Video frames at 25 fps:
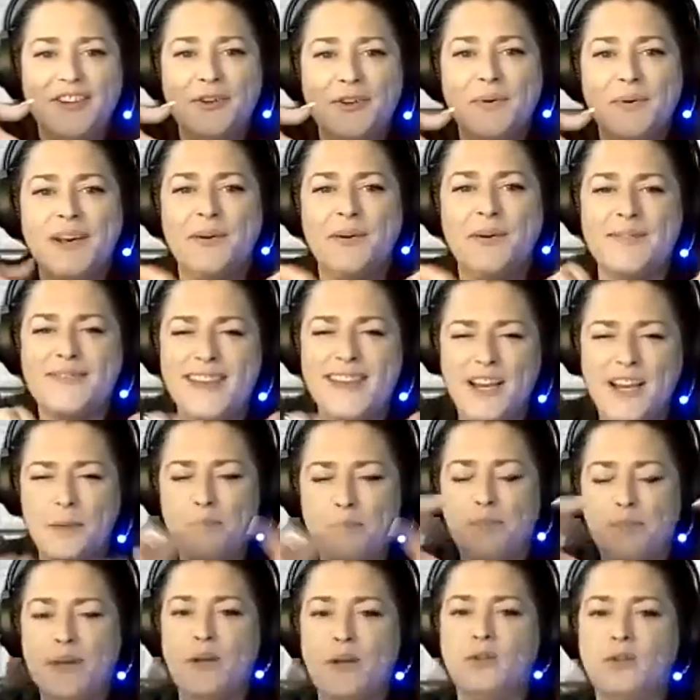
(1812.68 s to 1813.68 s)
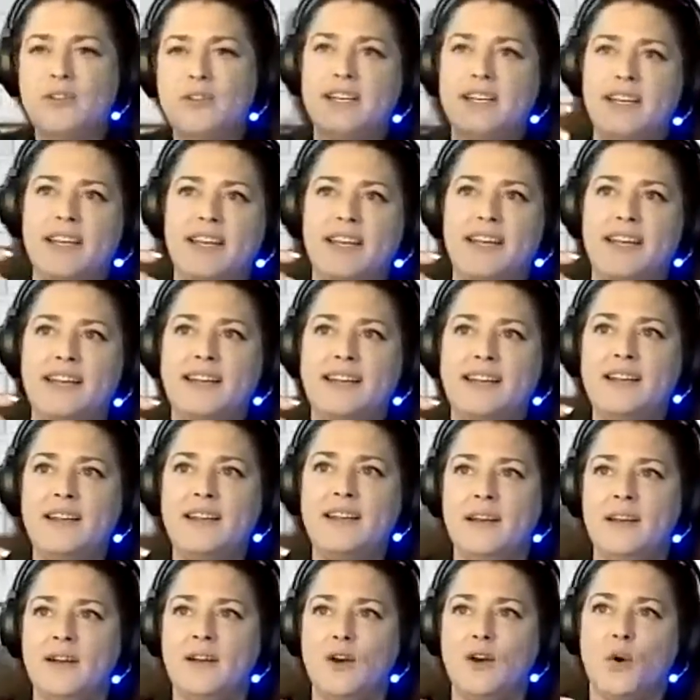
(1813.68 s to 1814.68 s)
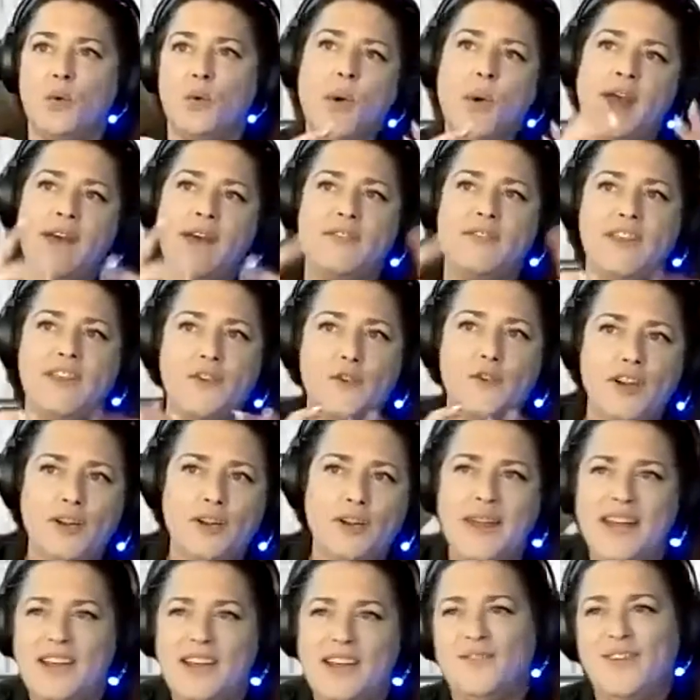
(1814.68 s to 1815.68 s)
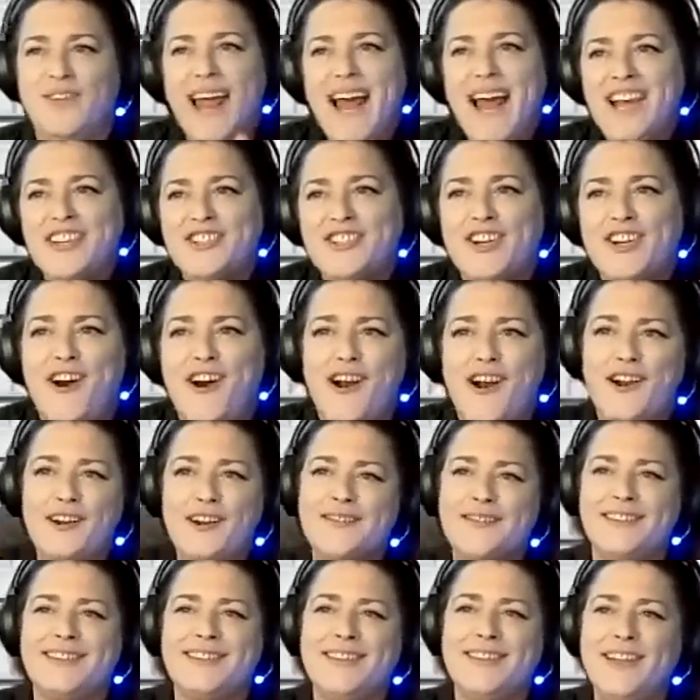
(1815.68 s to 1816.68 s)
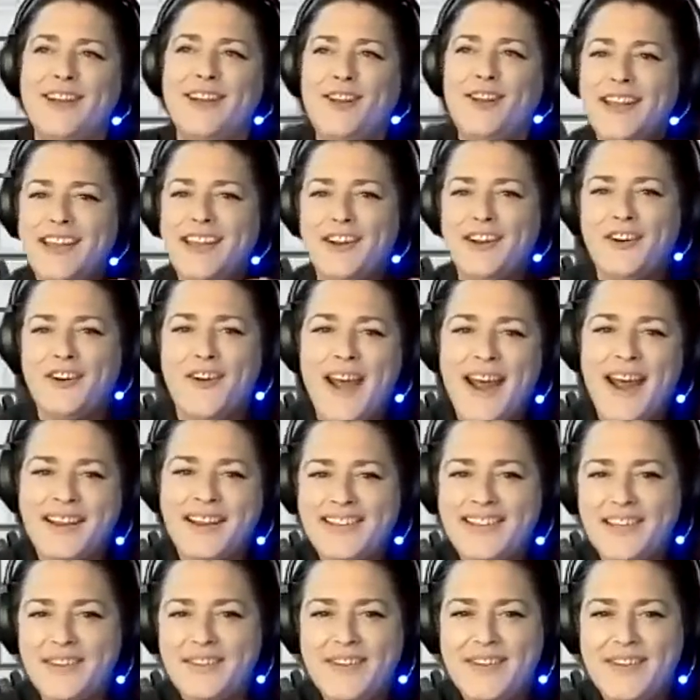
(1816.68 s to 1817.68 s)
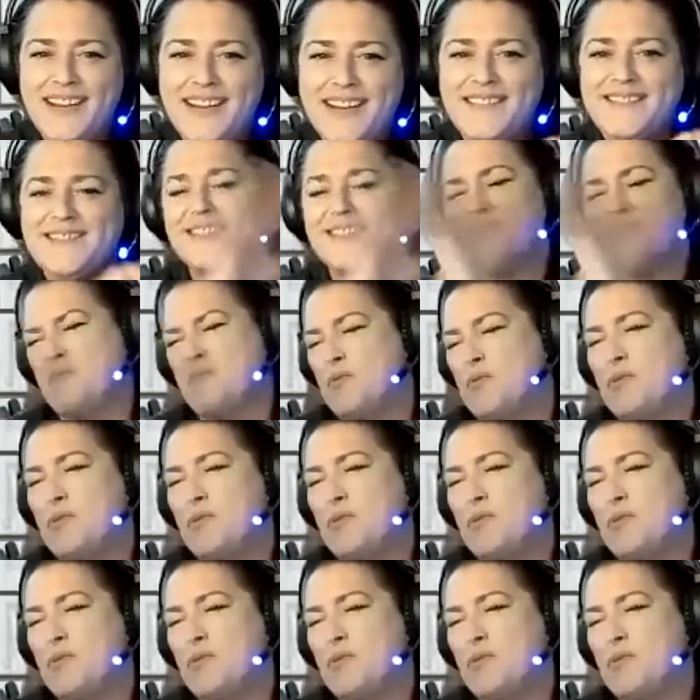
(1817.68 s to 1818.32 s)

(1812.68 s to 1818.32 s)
into it. It was like a built-in way that you could make flashcards and little interactivities. It